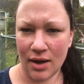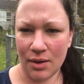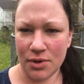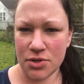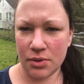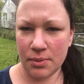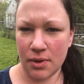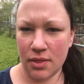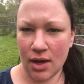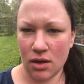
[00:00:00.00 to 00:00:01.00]
I wish we were
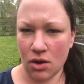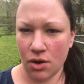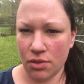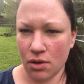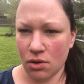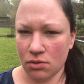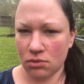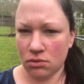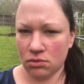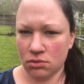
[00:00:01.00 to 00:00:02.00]
in that yard though.
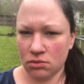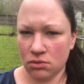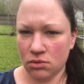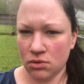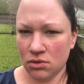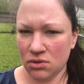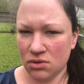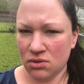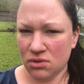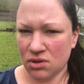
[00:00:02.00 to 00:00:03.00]

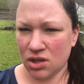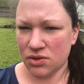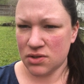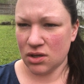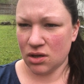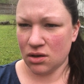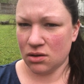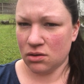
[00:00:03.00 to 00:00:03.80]
Can you see it?